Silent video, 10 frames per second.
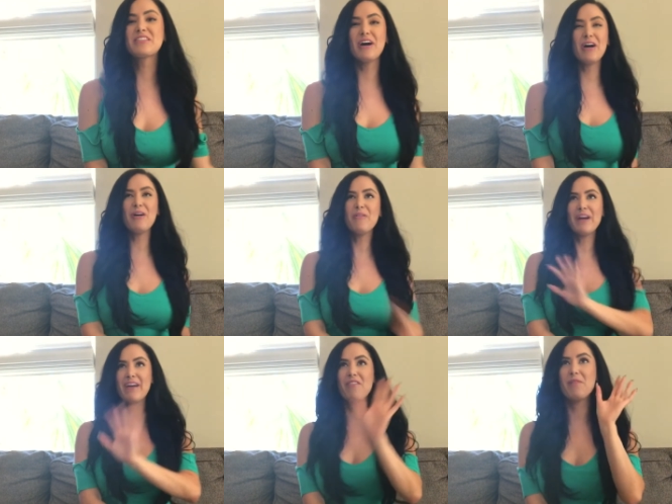So
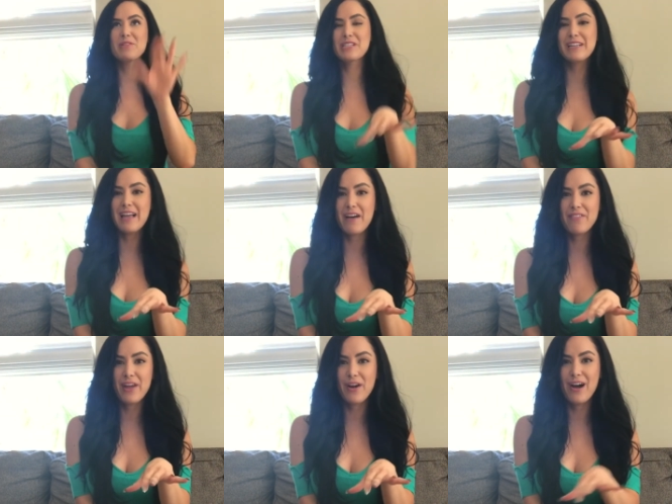whatever, I'm just gonna
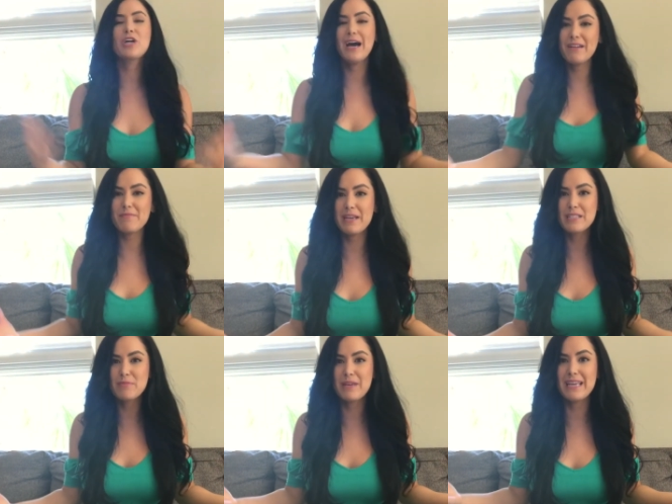laugh that off. Kind of
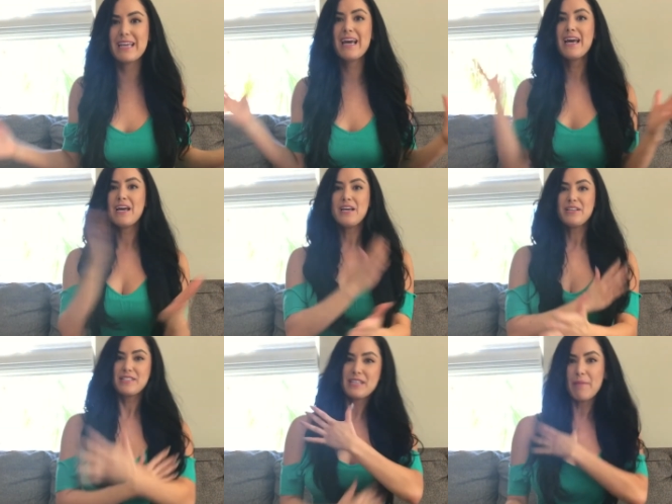makes me
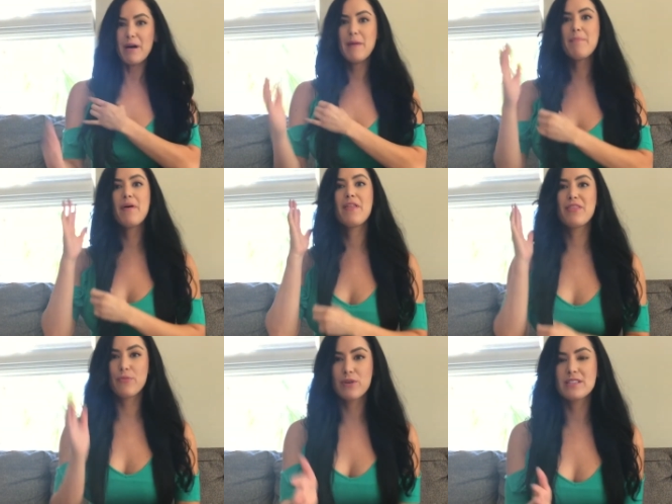sum up
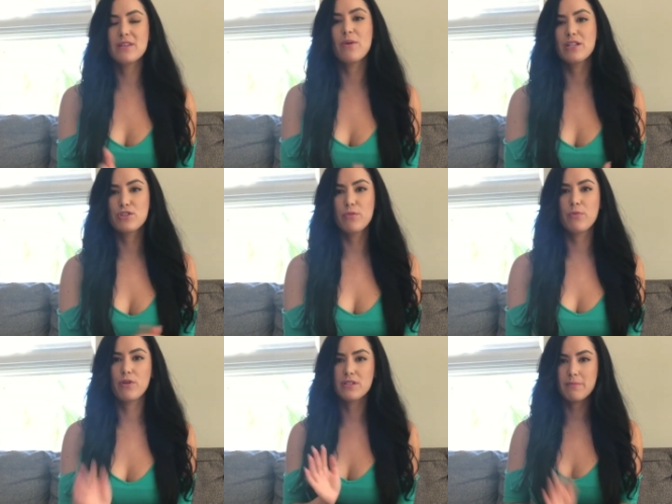the reason why it's so
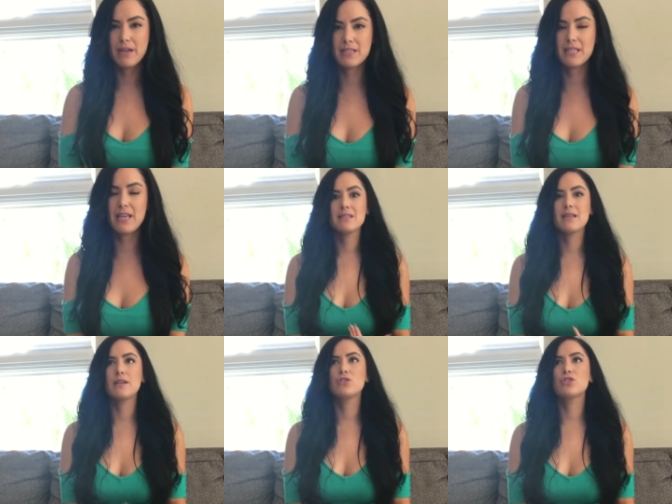important to meditate is
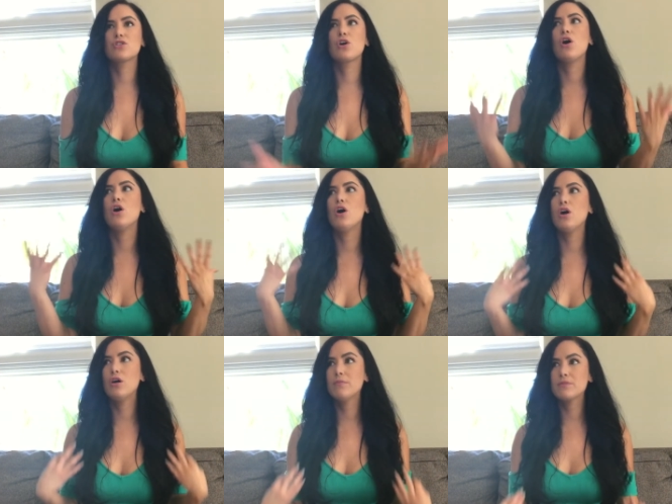that it just
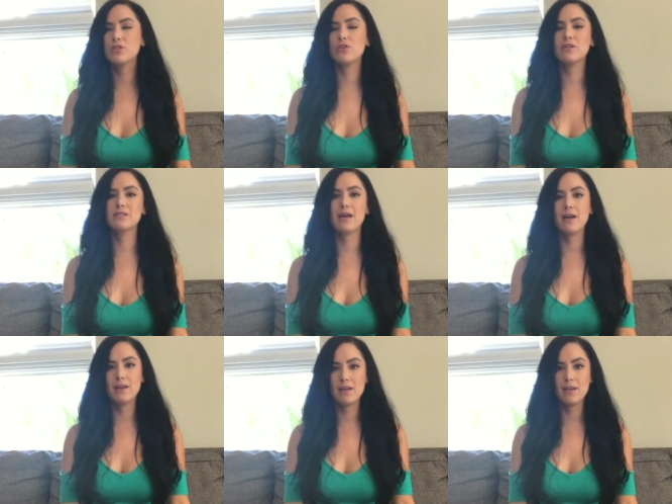calms your
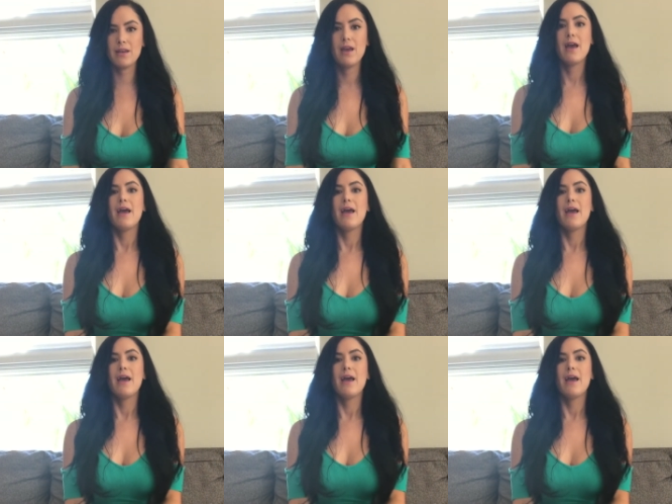anxiety